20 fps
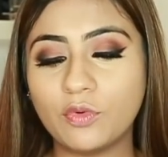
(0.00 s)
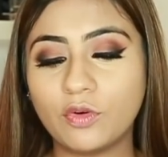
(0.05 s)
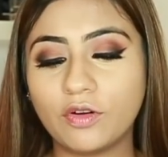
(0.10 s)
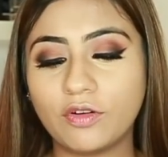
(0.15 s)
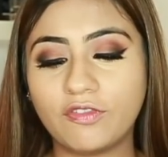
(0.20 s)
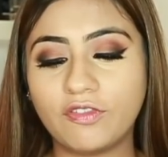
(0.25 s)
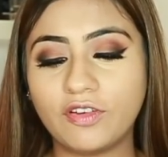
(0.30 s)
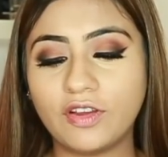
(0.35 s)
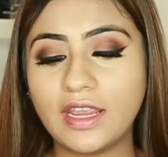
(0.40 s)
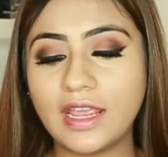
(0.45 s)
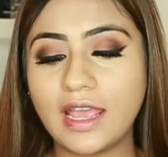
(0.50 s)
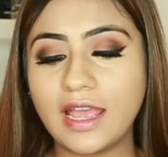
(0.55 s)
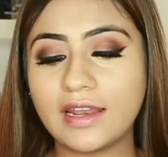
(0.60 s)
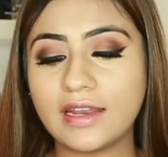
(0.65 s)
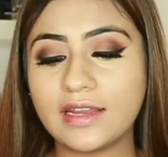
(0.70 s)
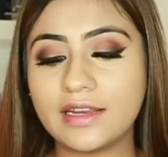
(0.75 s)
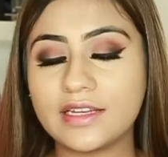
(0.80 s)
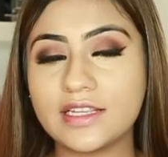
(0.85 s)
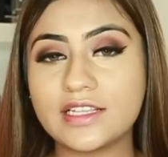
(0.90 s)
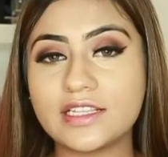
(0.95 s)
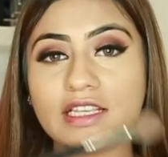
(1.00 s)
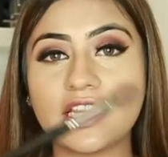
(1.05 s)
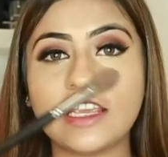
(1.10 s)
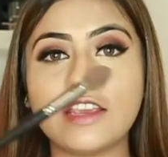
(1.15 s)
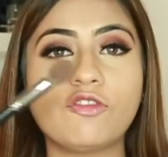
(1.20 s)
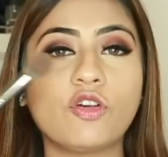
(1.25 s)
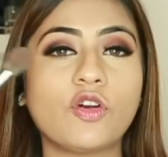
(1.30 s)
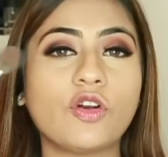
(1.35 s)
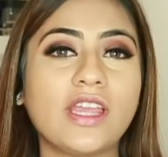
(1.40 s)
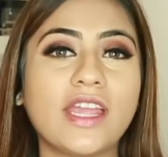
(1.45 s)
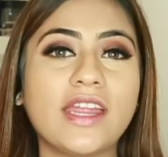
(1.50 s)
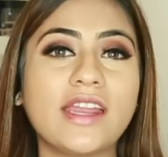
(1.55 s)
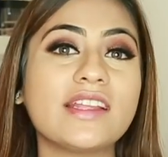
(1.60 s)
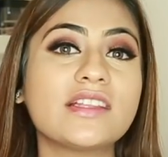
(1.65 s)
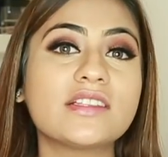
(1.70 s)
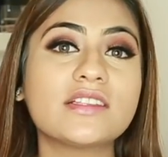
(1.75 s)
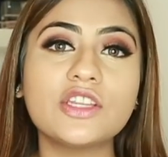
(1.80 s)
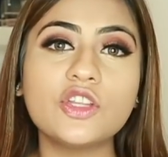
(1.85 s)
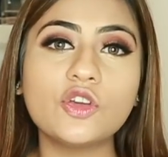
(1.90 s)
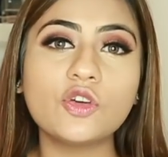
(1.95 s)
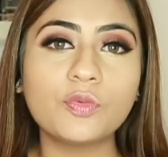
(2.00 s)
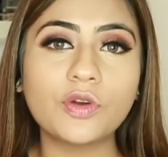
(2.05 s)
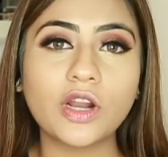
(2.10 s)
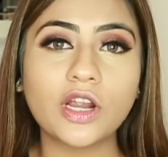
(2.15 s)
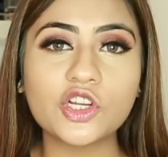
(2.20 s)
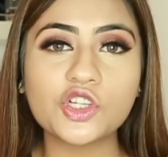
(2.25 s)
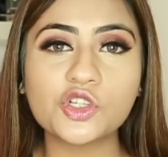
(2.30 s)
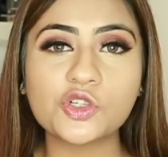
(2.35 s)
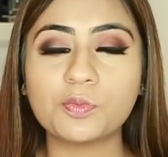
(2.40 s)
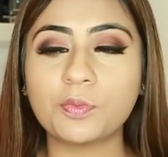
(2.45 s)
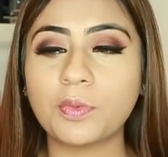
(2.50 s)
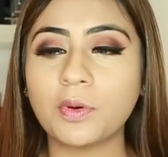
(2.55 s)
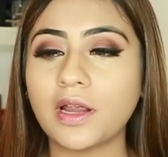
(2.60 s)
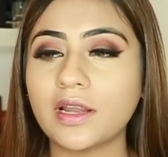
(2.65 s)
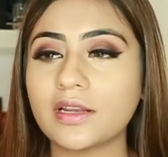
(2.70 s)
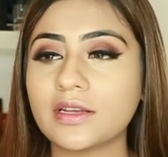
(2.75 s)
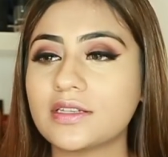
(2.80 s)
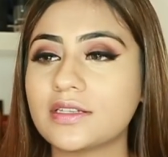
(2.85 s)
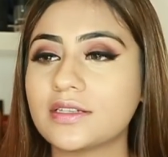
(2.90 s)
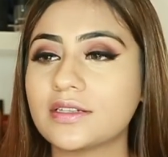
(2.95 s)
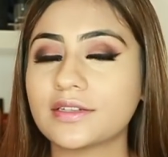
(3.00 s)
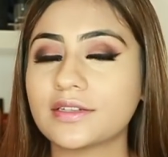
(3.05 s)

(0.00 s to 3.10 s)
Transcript: Morphe and it is E48. It's a new brush but